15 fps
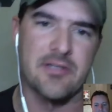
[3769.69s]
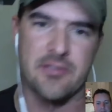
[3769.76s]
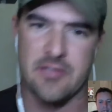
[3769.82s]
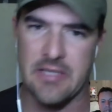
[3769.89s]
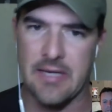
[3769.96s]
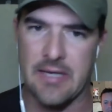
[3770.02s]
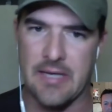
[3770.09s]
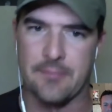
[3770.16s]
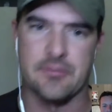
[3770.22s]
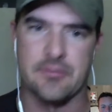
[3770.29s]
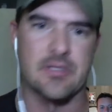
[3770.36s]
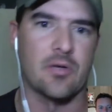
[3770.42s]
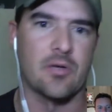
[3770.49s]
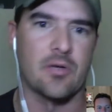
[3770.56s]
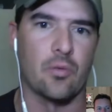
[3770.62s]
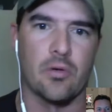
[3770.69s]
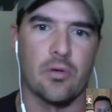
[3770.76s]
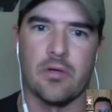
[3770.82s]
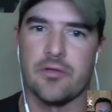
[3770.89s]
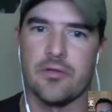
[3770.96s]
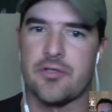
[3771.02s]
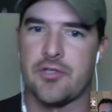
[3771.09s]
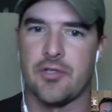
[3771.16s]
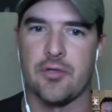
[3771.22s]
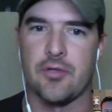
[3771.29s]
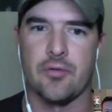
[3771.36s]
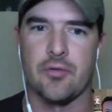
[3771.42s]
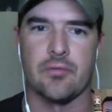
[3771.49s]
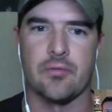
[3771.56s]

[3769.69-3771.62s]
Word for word: the Ipsic World Shoot.